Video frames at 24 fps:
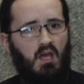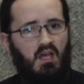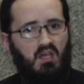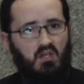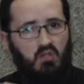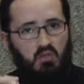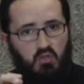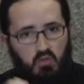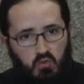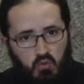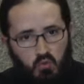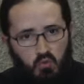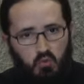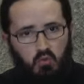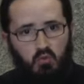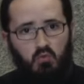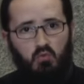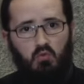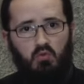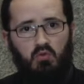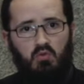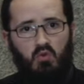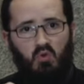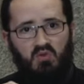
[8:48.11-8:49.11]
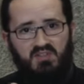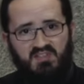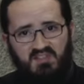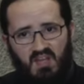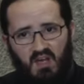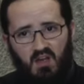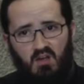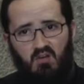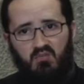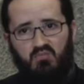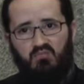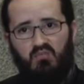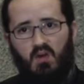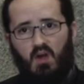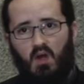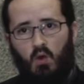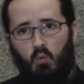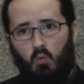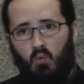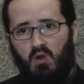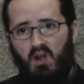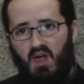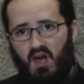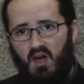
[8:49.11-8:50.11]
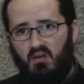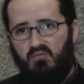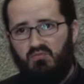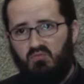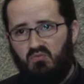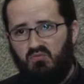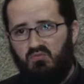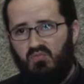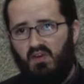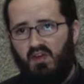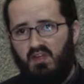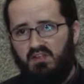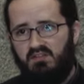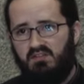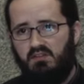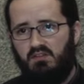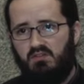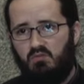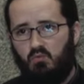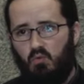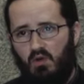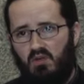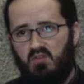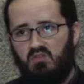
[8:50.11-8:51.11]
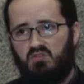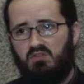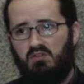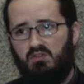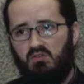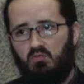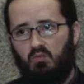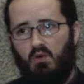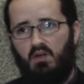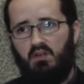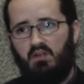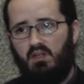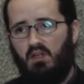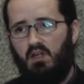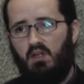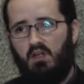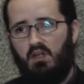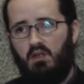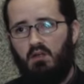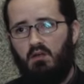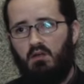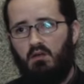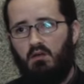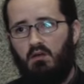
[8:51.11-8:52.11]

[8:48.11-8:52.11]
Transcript: You, yourself, will have to face these questions one day.